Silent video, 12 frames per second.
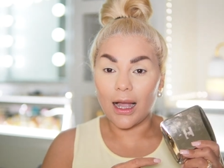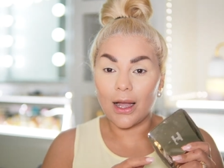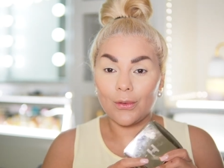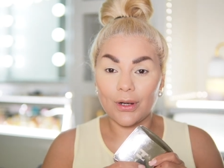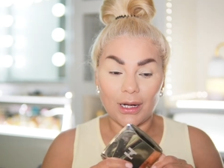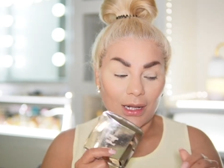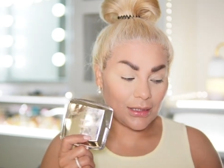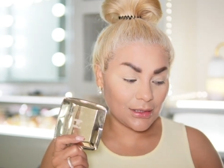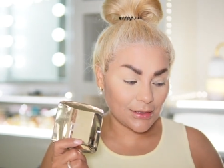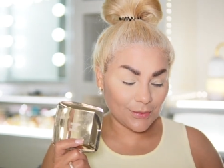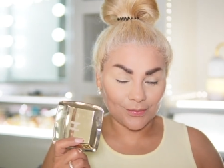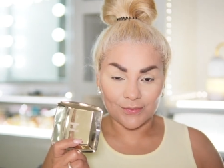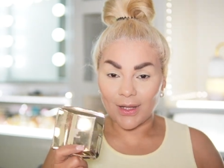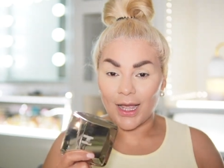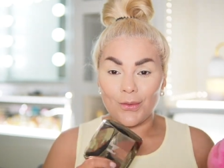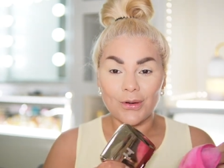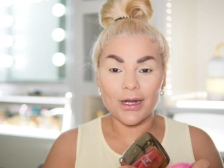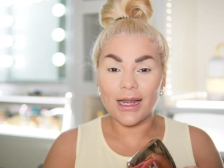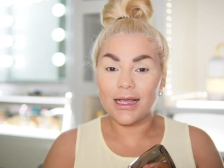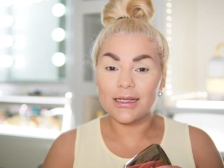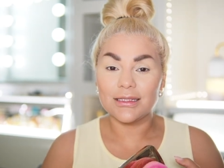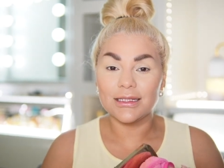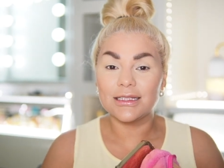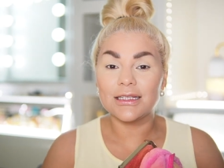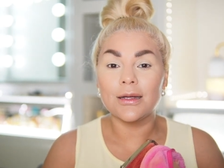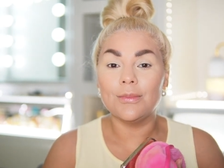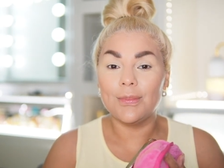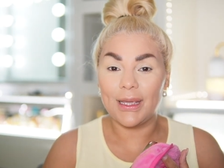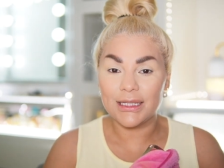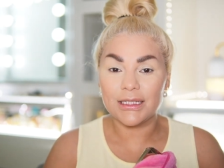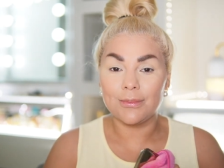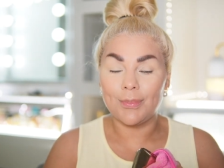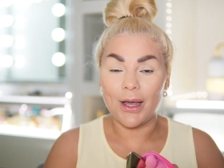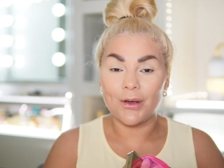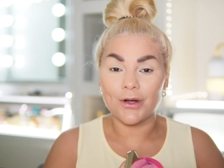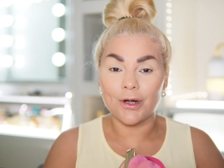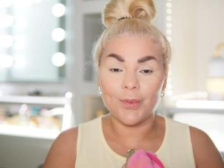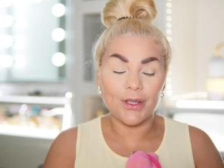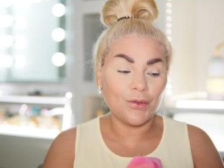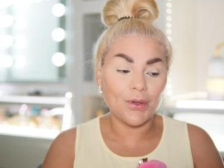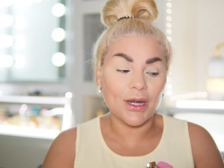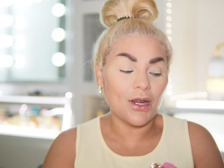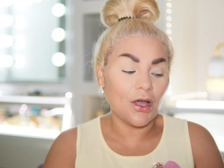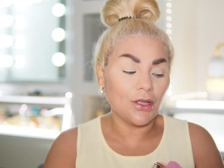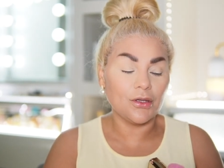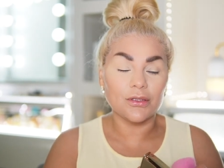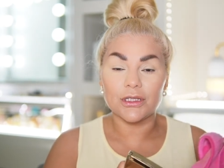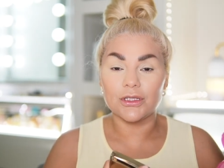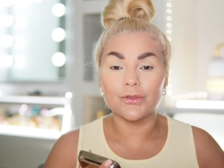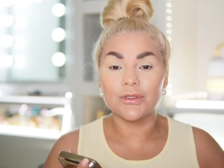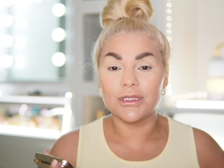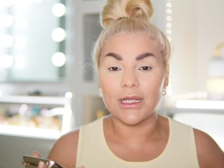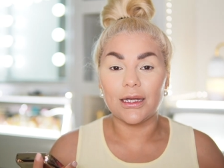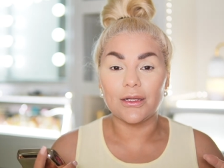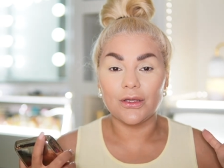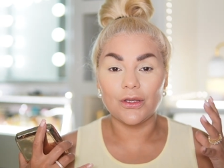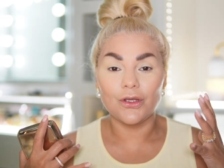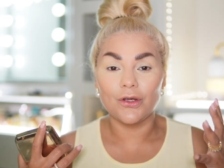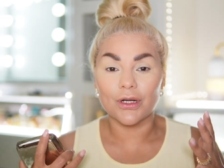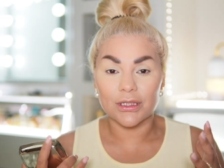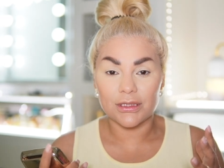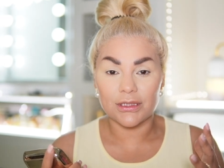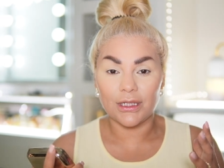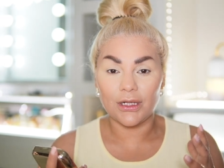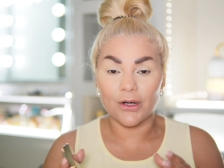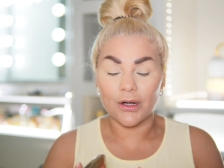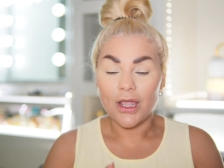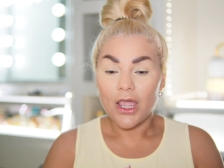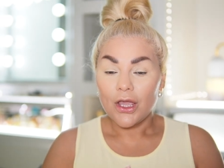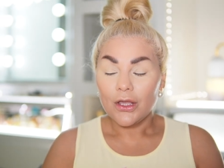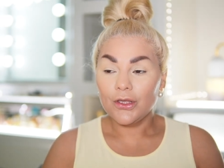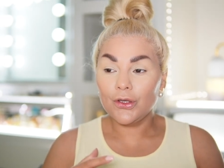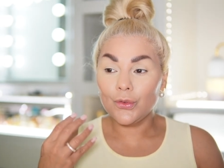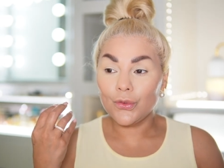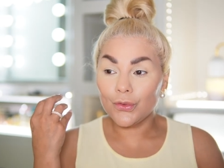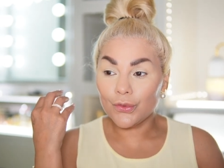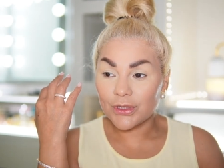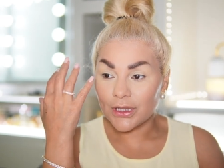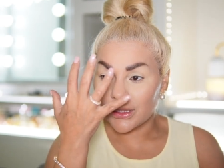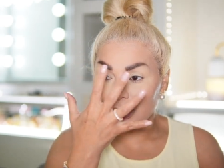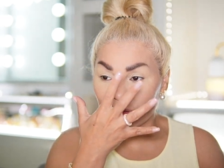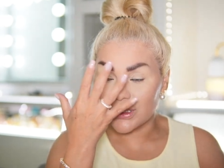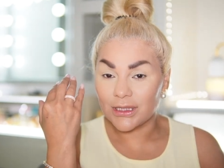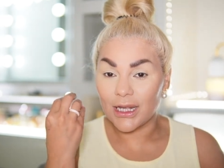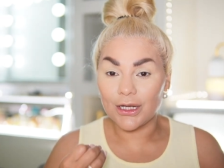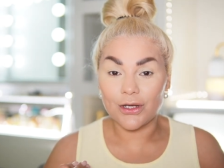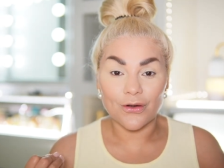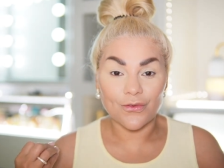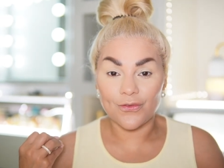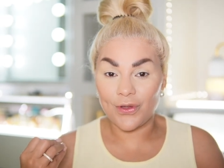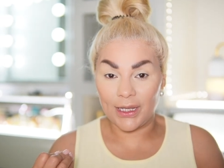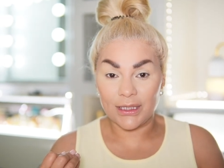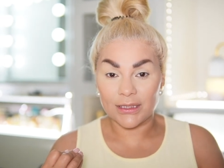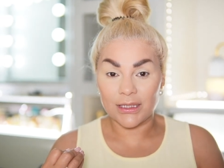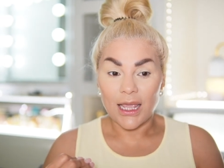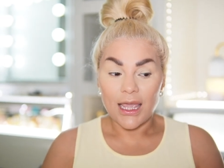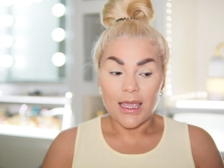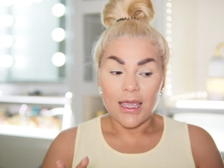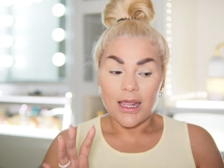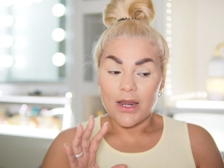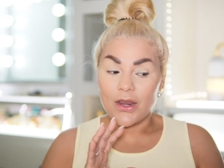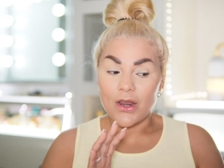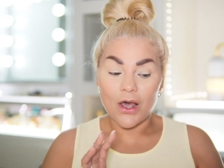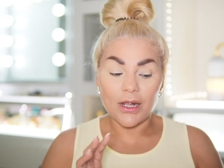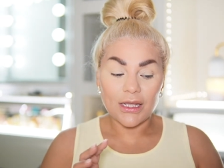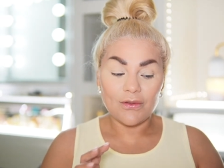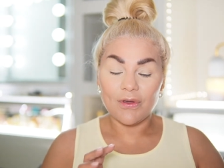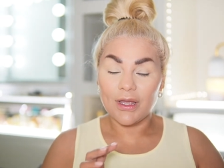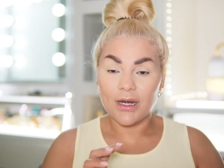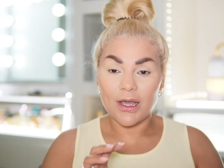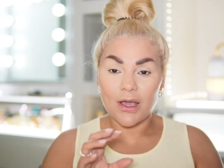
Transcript: Hourglass. Hourglass is an amazing powder, but you cannot use it to set your concealer. You use it to set your face. Not even